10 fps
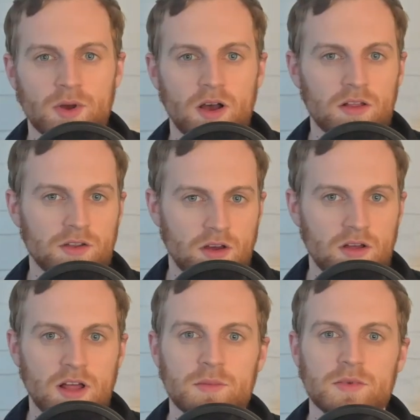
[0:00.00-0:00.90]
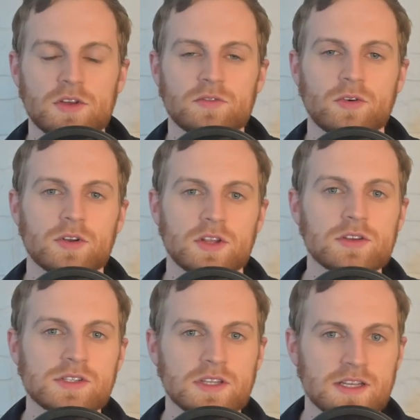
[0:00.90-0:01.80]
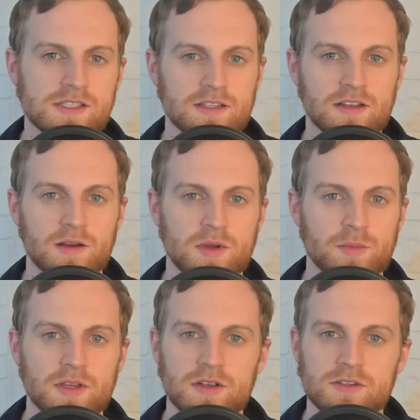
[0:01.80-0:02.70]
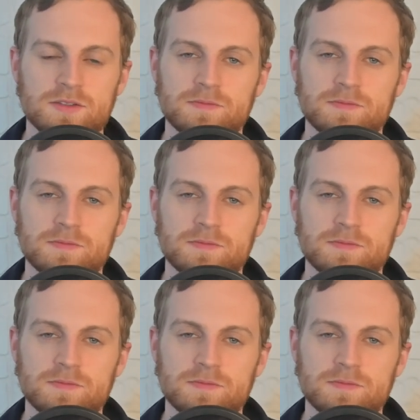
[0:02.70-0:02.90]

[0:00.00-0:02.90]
But all in all, I'm looking forward to using this in the upcoming years.